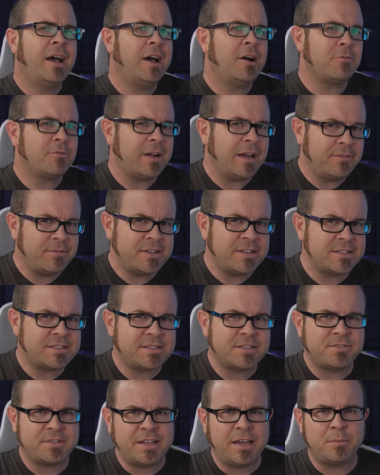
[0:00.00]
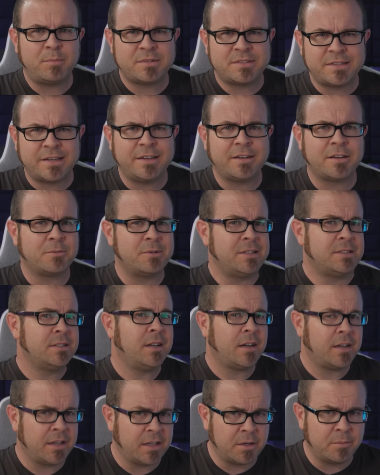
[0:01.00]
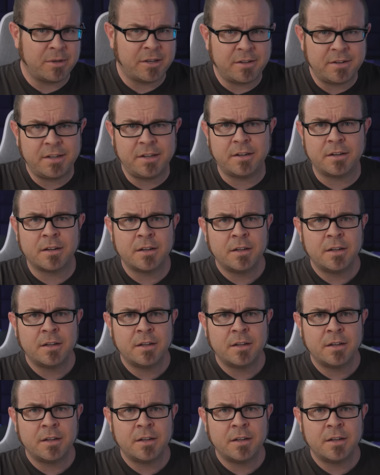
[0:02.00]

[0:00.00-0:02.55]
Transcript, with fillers: how ravenous of an appetite are we talking about here?